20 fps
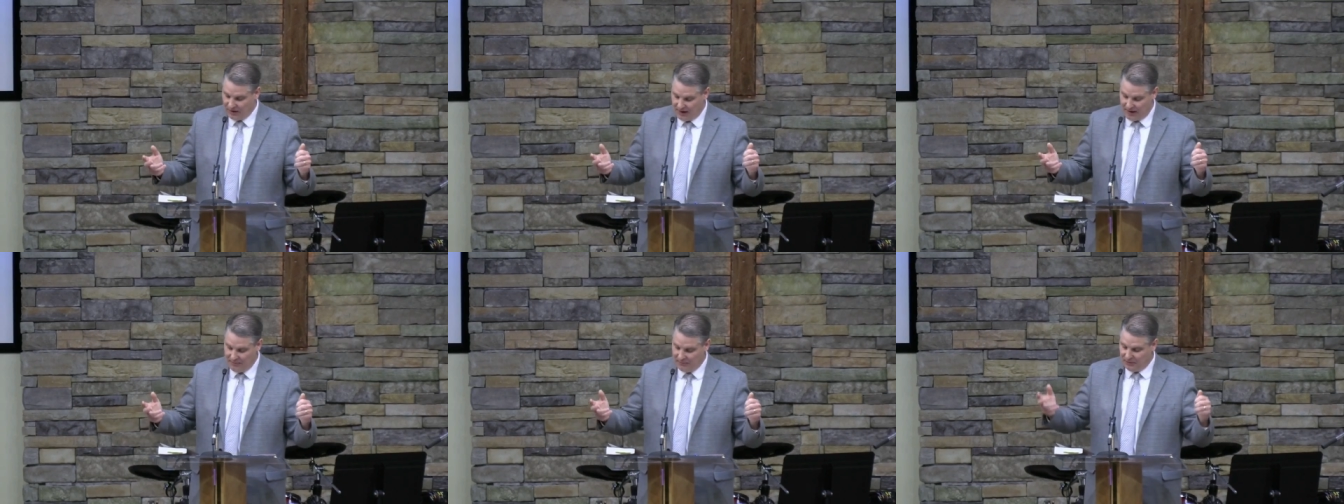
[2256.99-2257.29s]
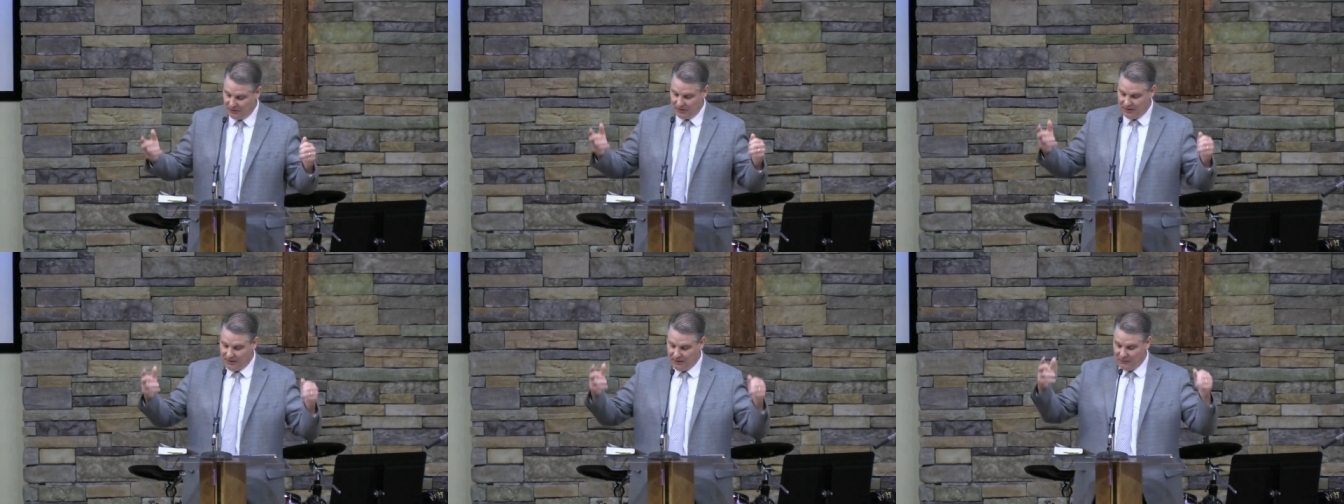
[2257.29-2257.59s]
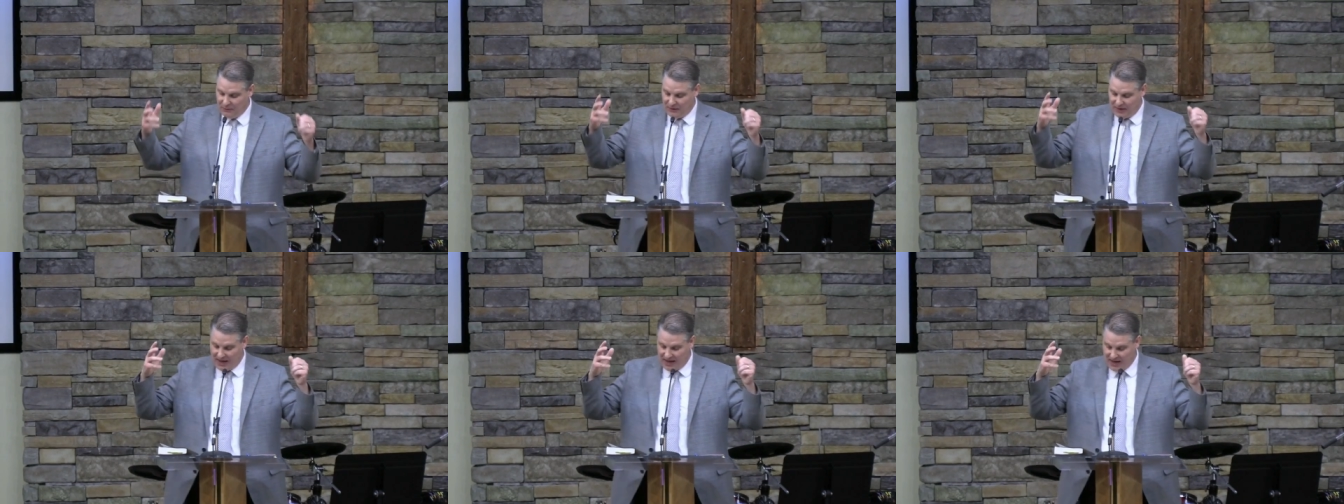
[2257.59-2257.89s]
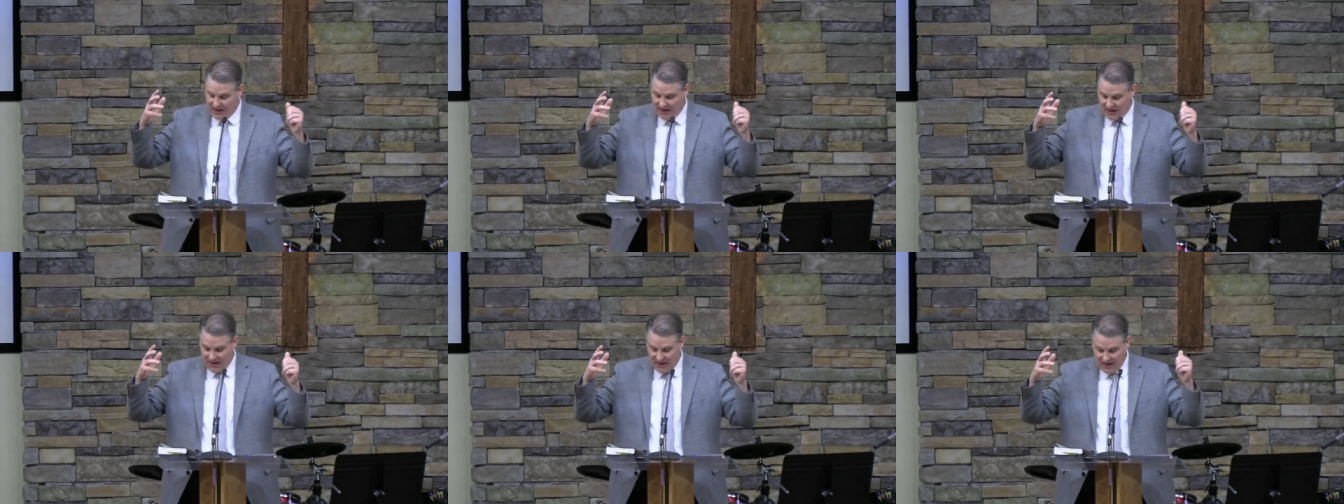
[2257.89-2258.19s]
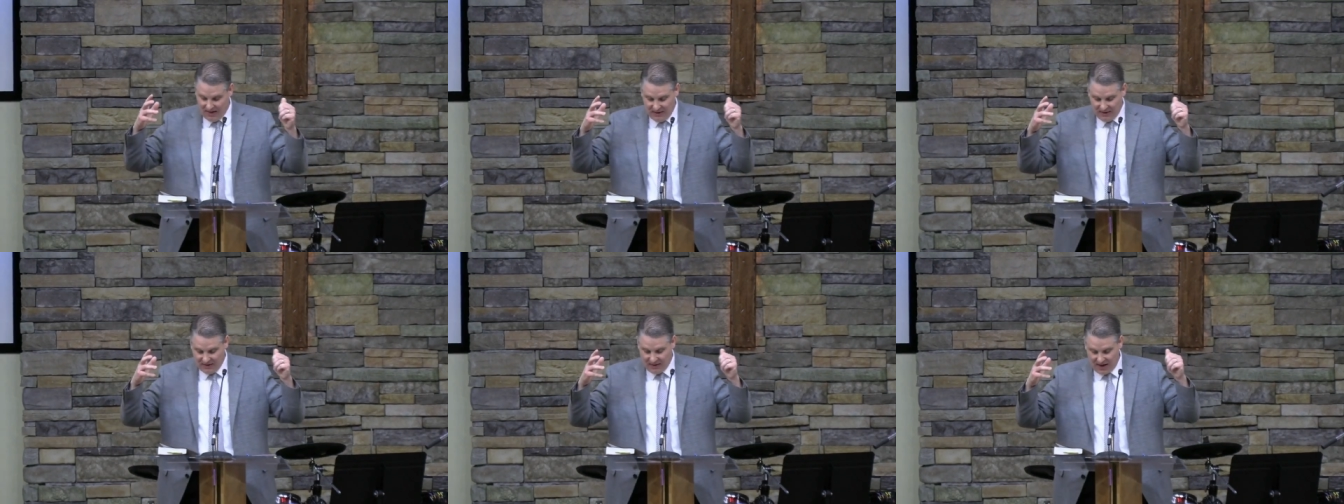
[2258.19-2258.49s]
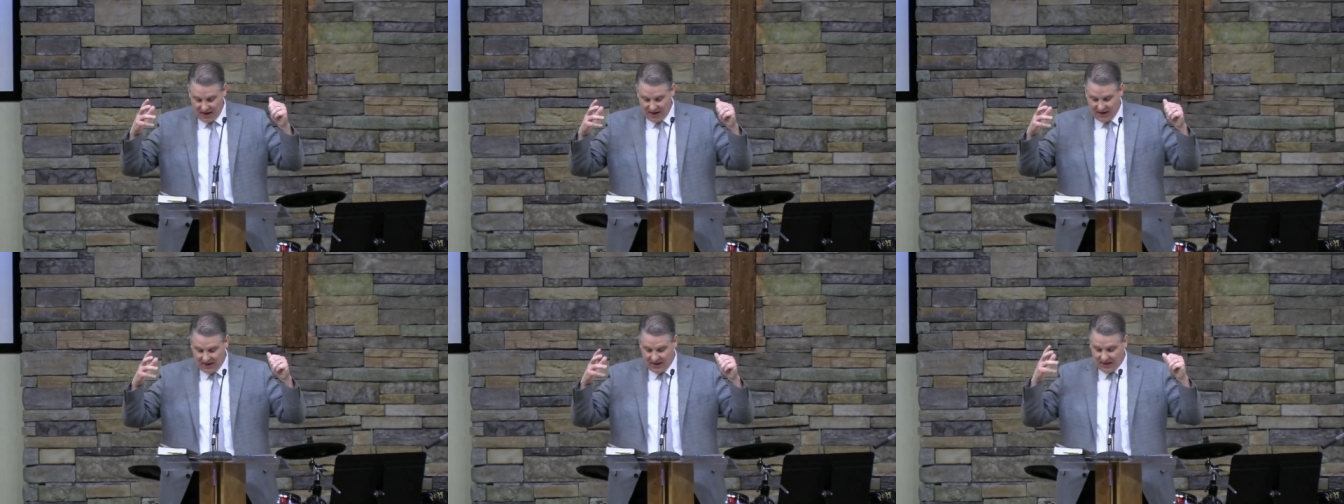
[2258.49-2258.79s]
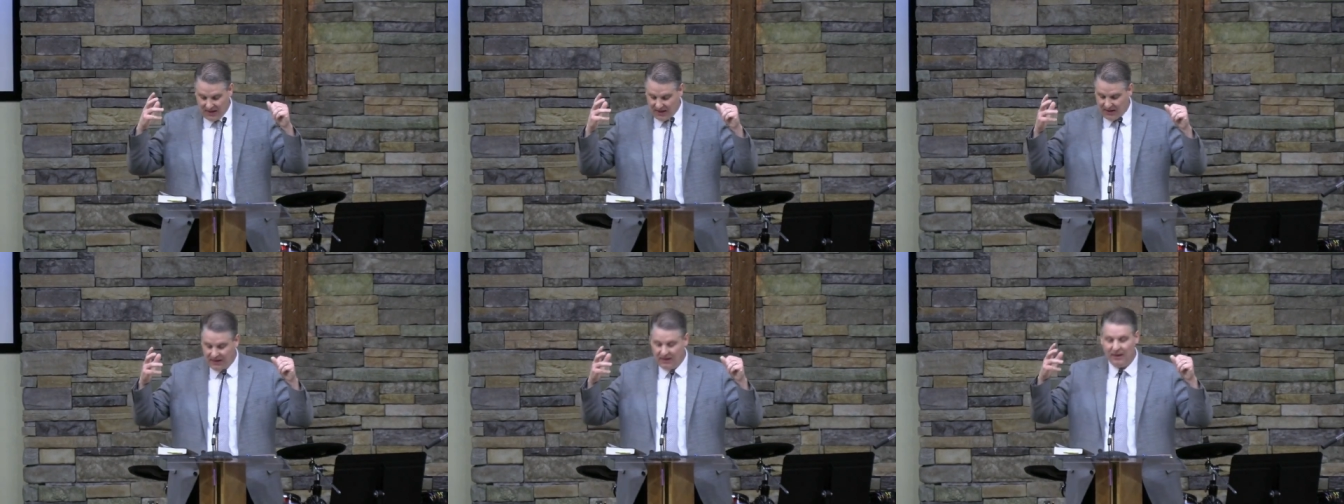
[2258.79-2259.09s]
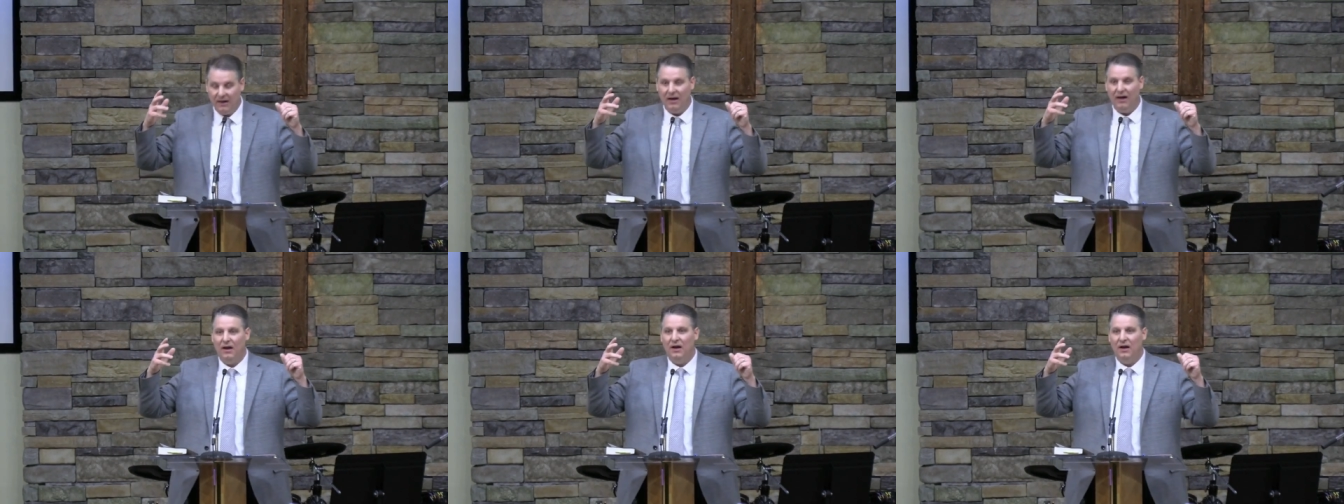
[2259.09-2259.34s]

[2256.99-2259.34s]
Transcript: I believe that, that he